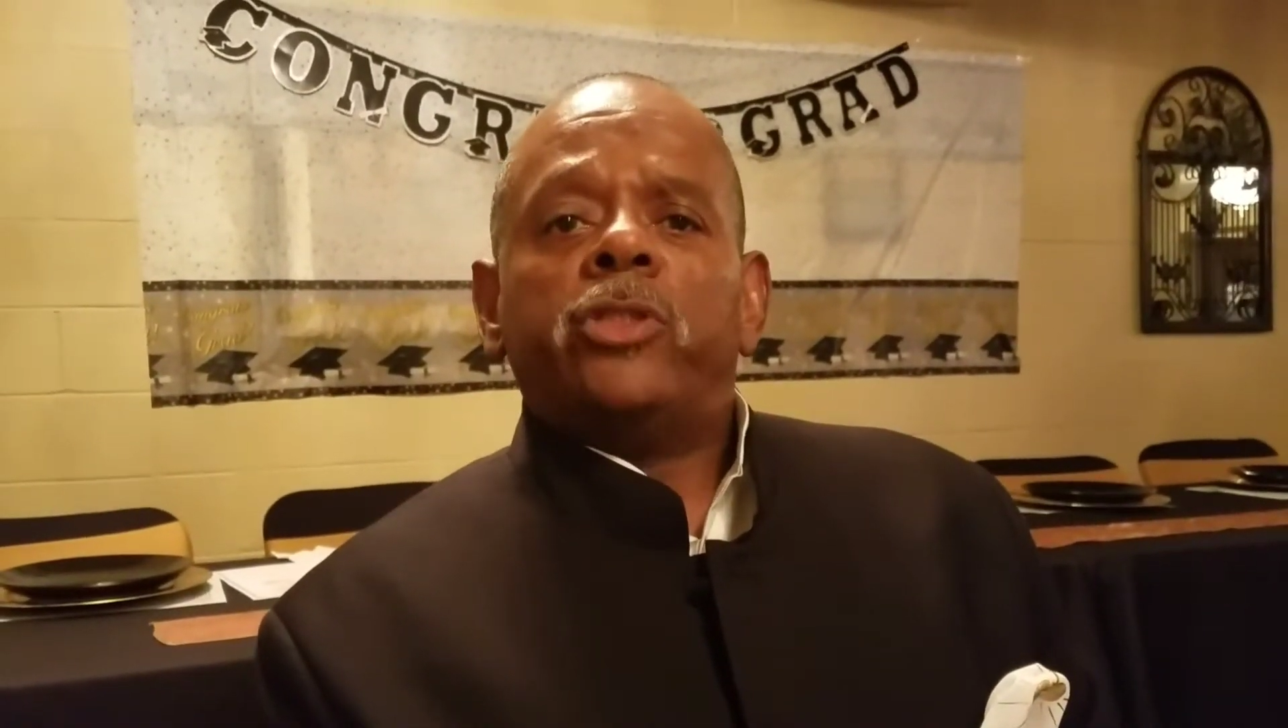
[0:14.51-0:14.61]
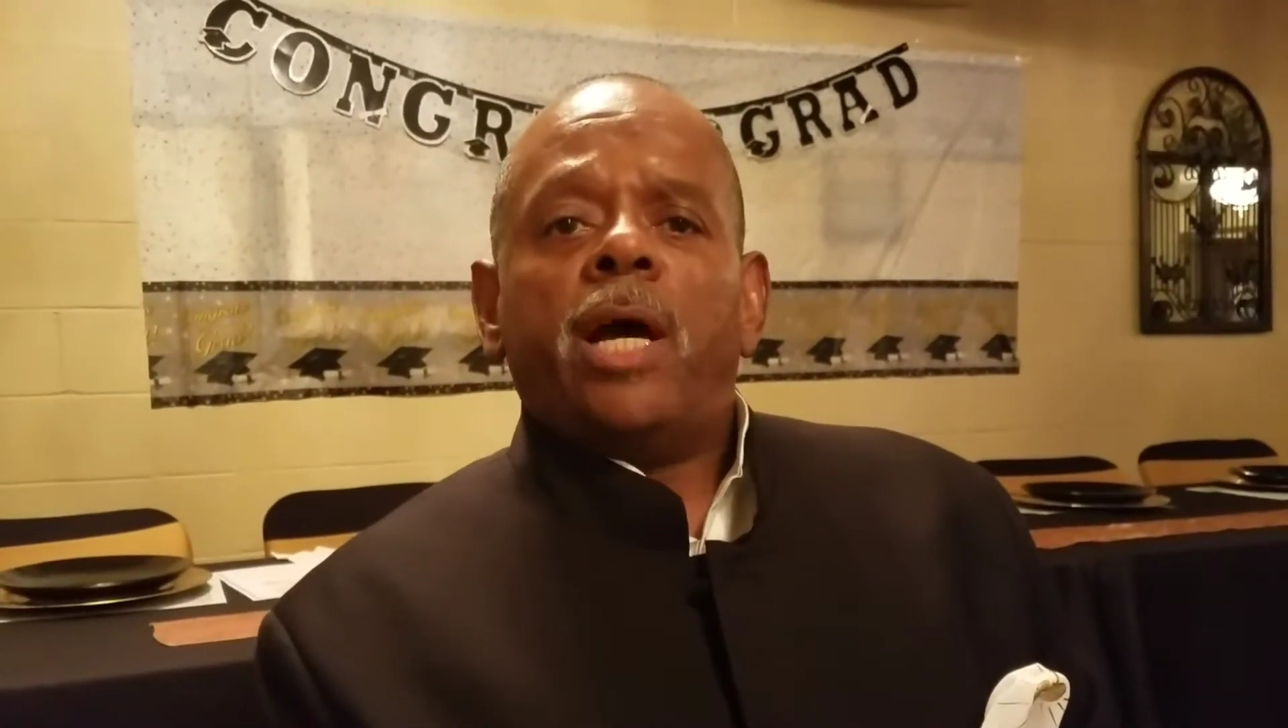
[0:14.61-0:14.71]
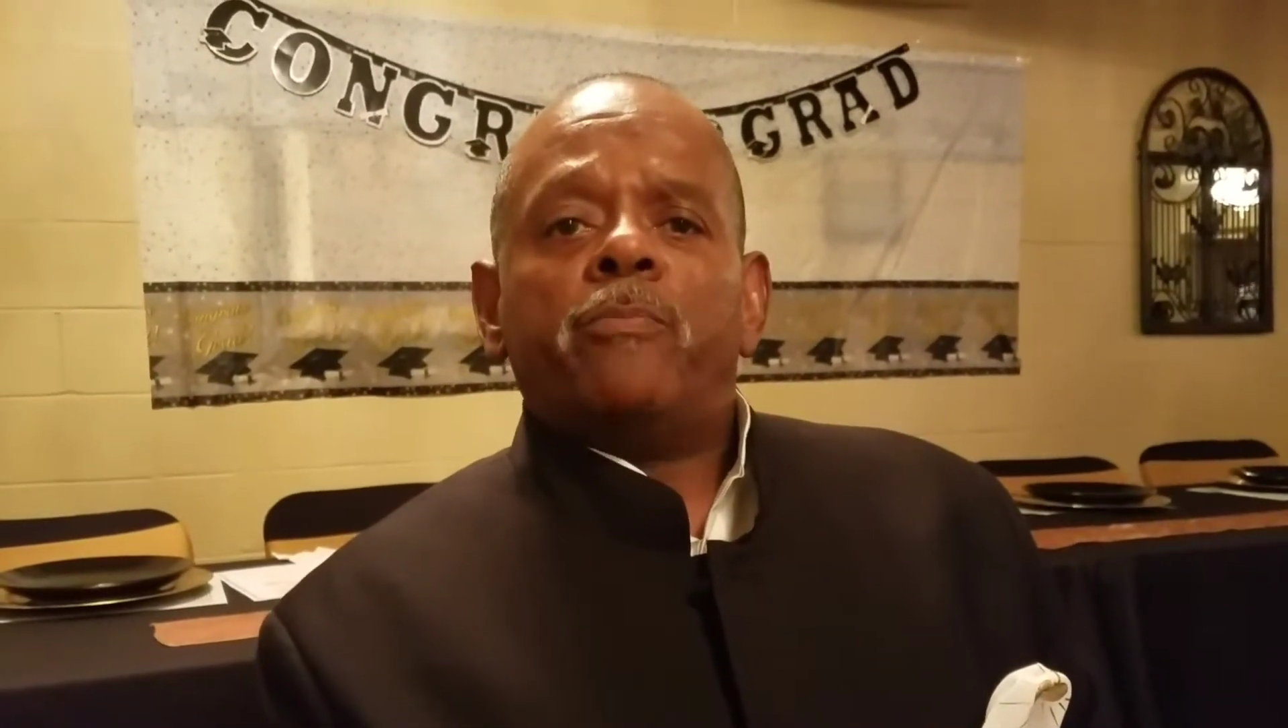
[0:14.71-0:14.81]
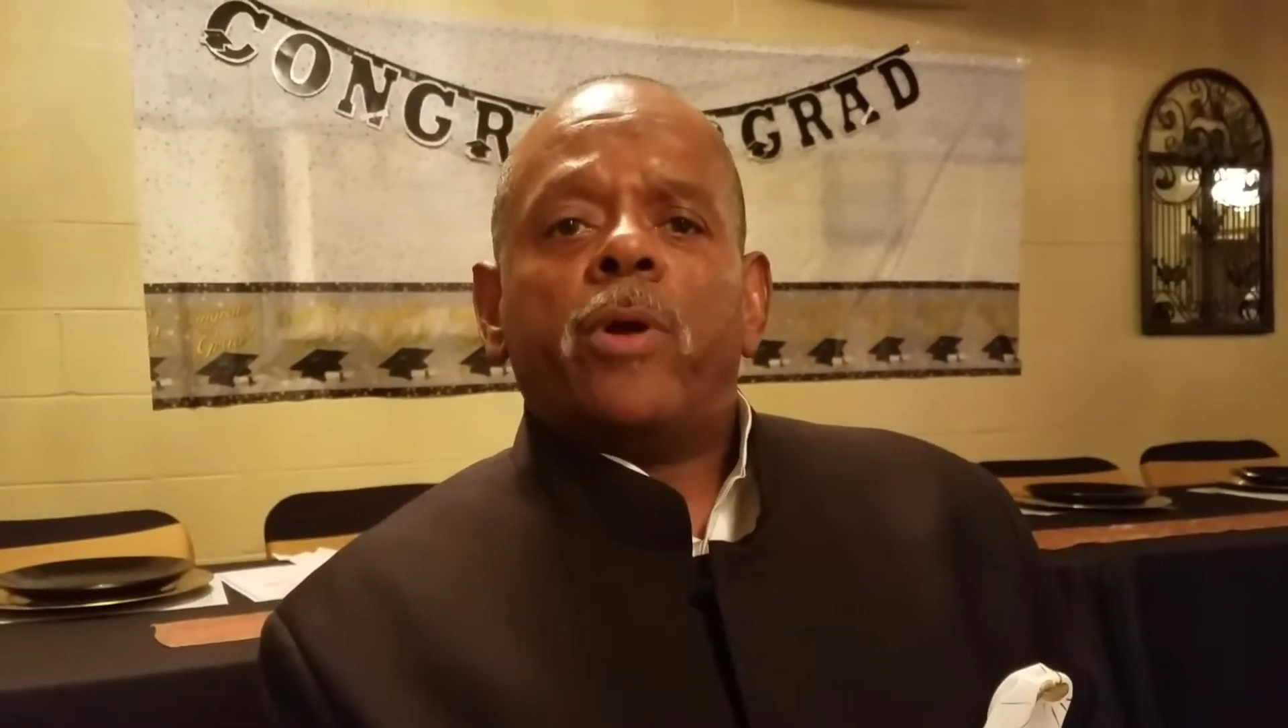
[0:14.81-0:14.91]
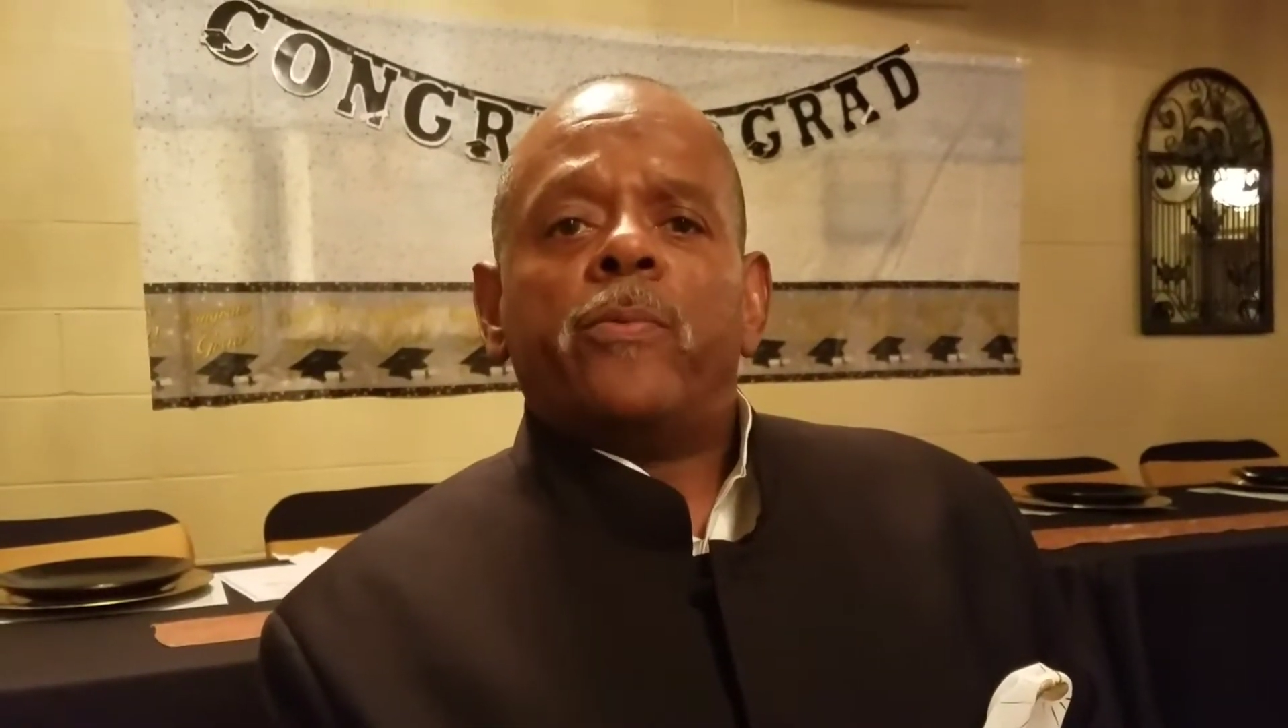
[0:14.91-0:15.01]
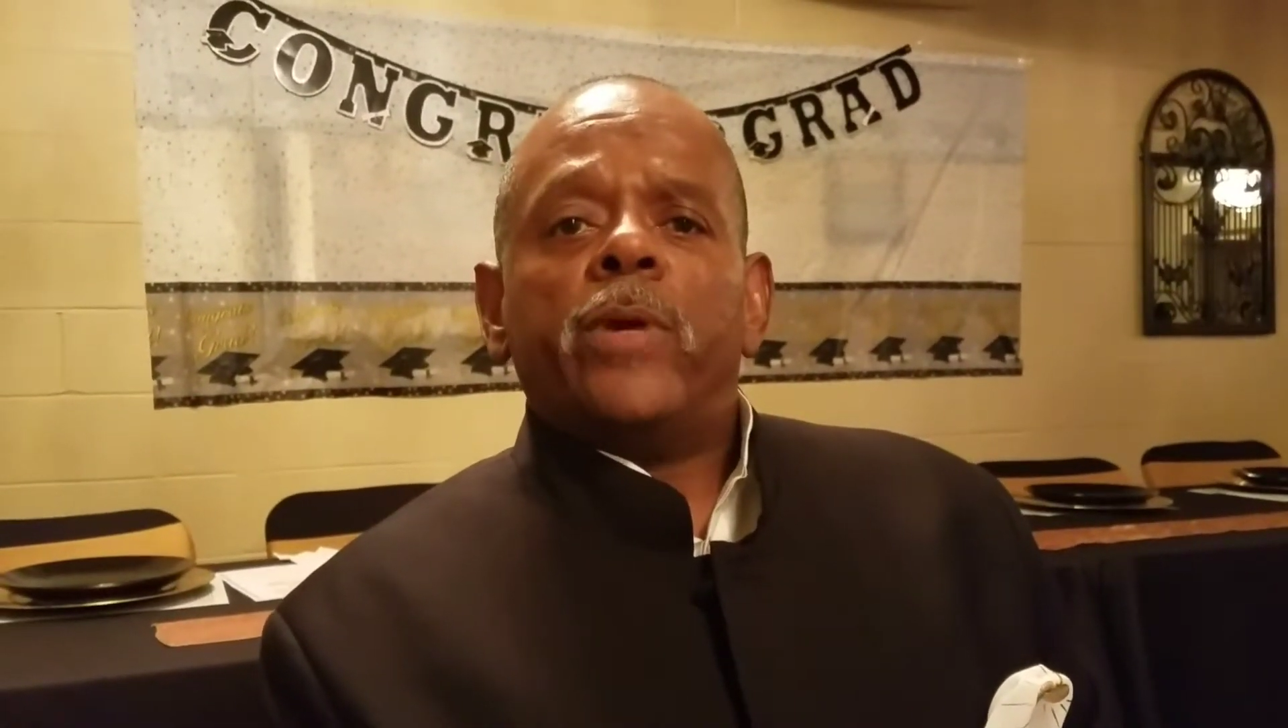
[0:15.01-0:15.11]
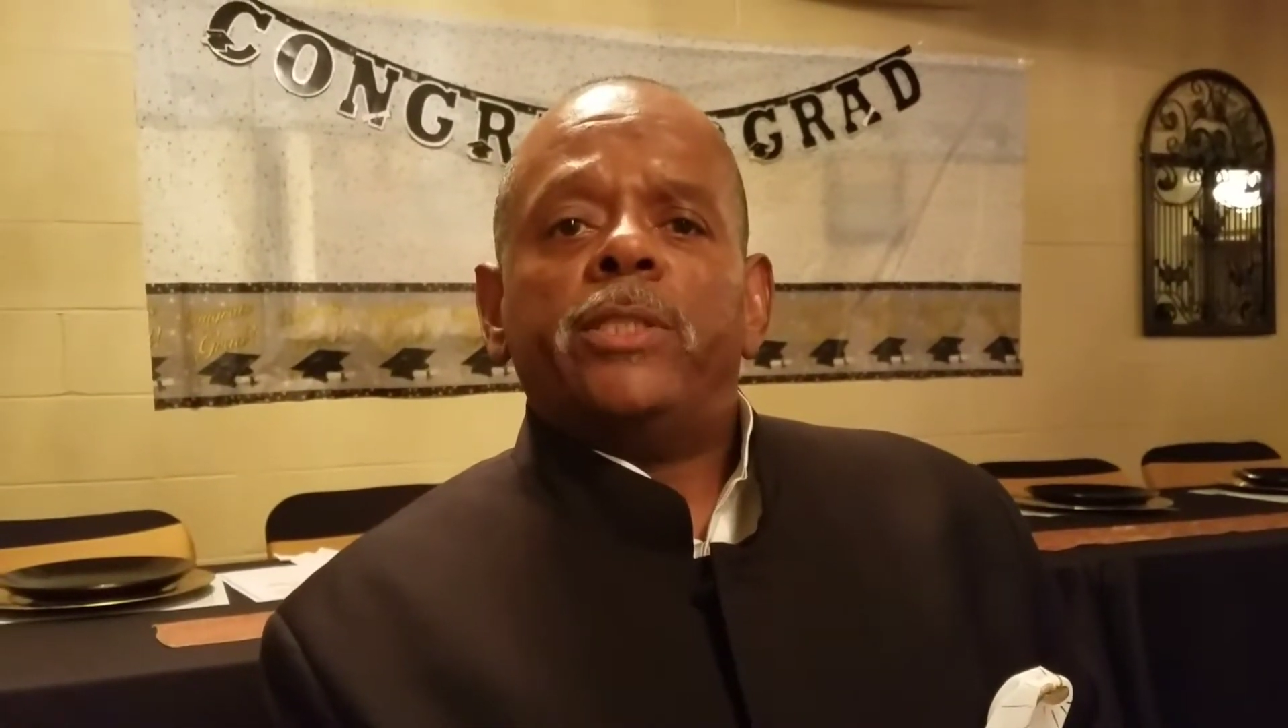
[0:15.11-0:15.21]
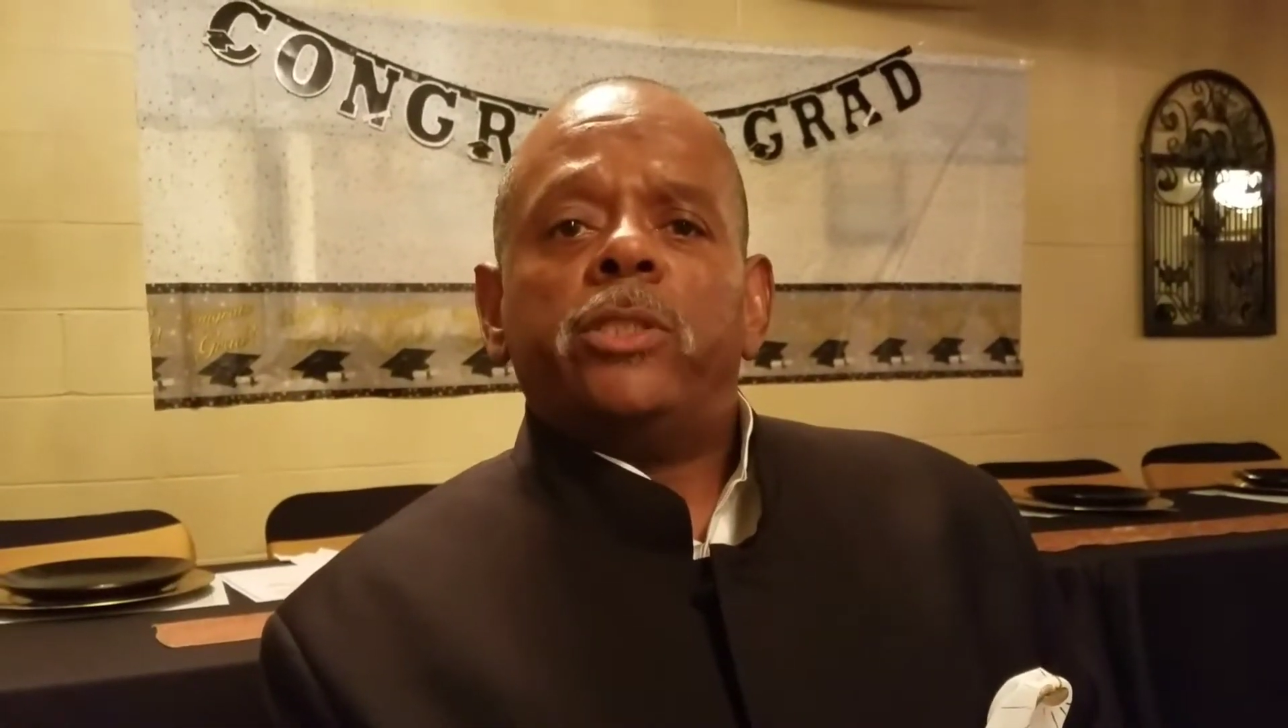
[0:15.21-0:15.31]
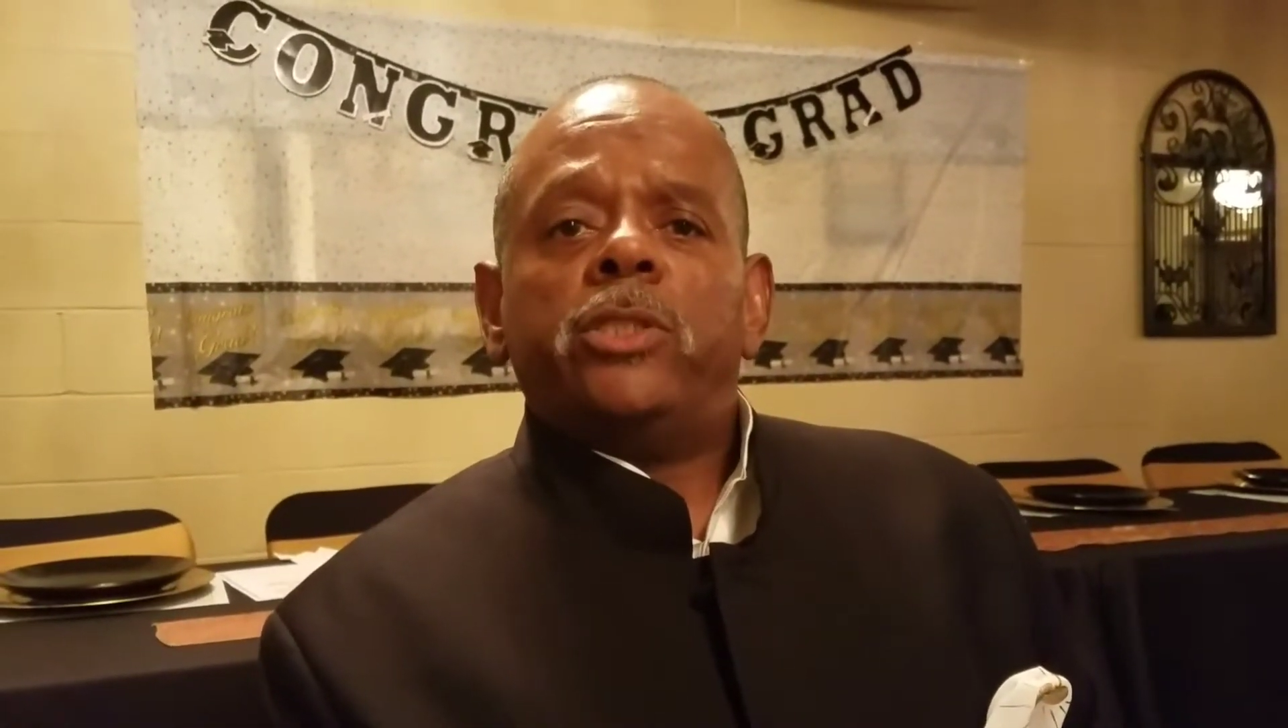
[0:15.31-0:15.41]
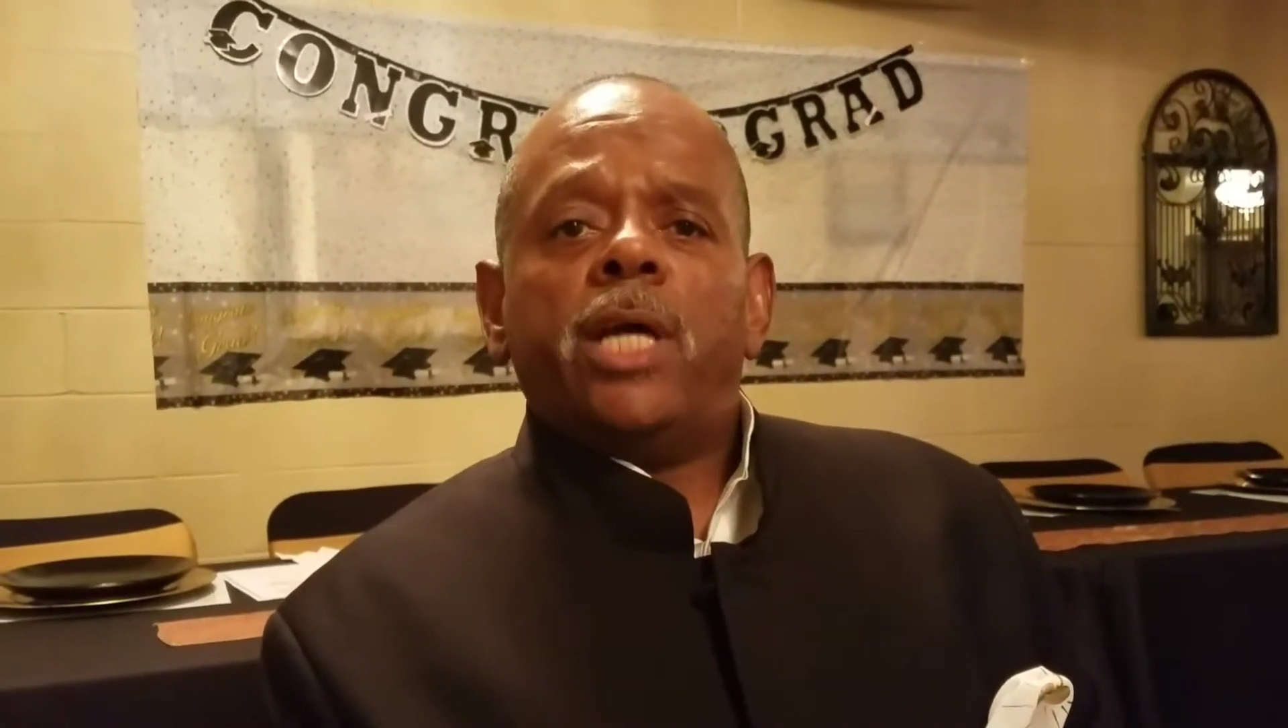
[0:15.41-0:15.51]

job preparation